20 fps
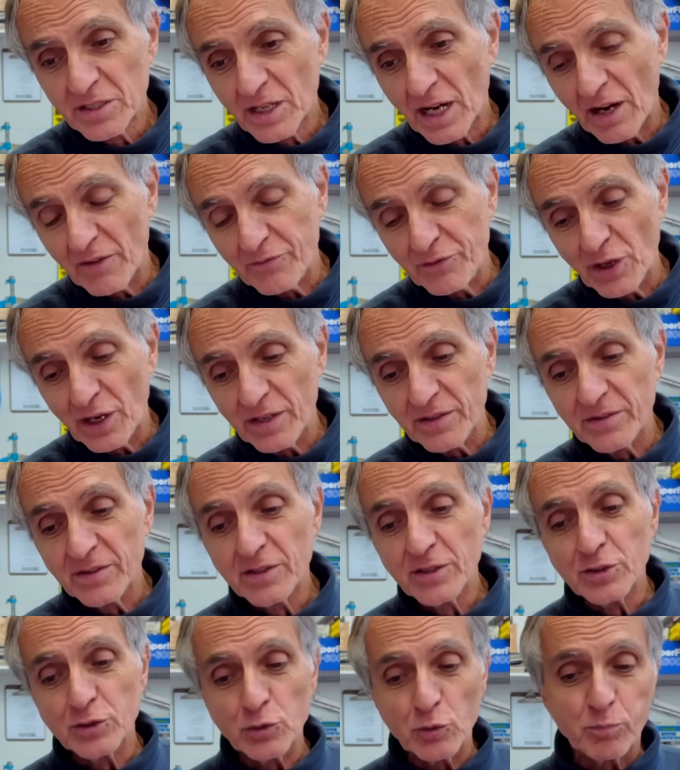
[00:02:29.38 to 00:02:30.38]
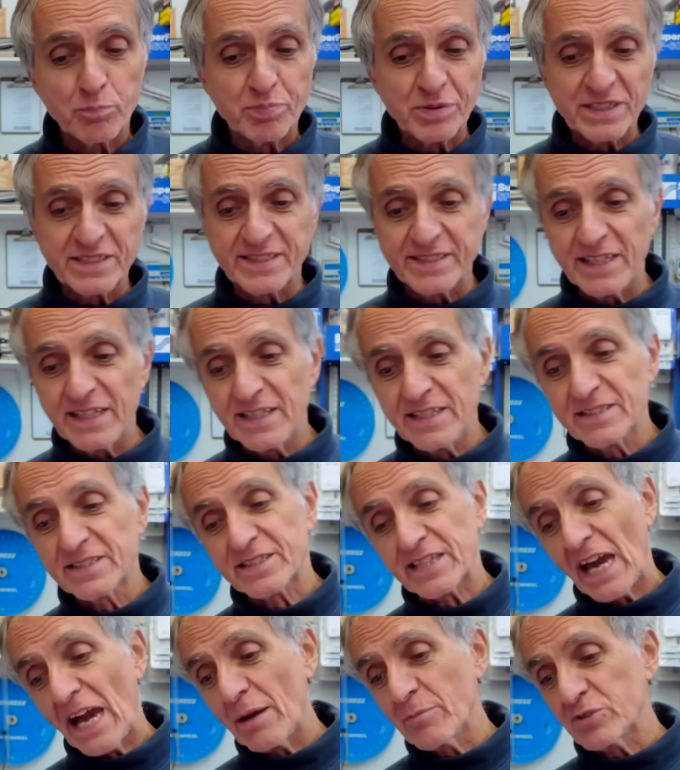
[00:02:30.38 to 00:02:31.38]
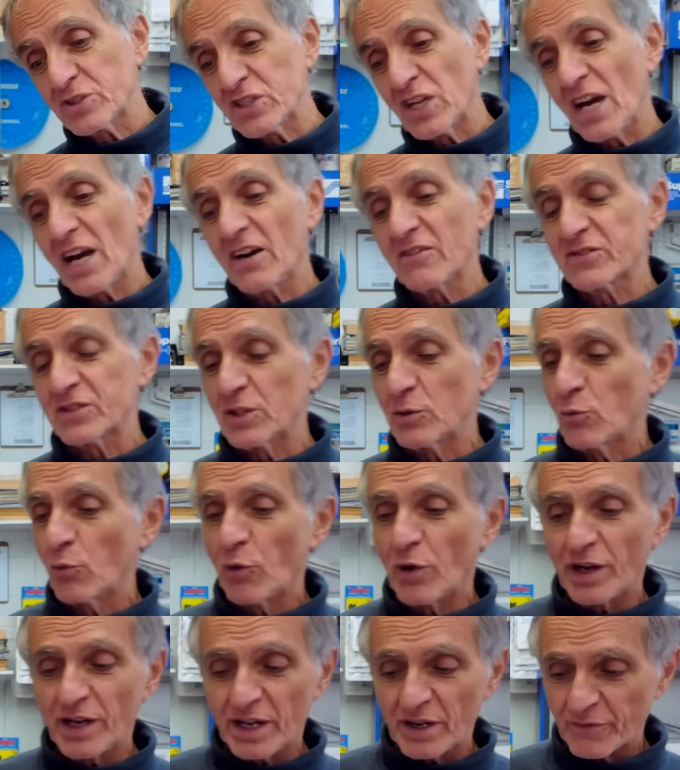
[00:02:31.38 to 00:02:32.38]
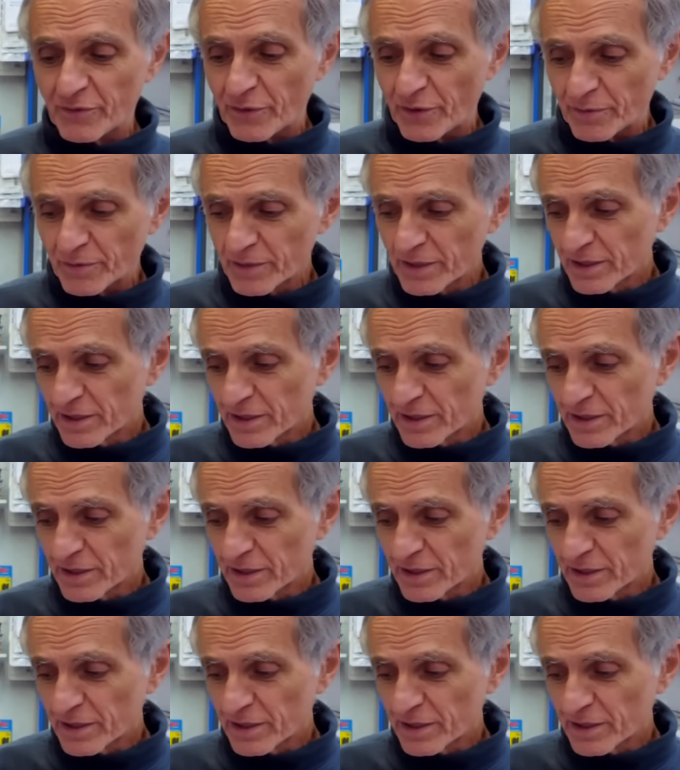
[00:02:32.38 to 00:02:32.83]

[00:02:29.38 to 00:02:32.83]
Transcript: I've done new pistons, camshafts, and whatever.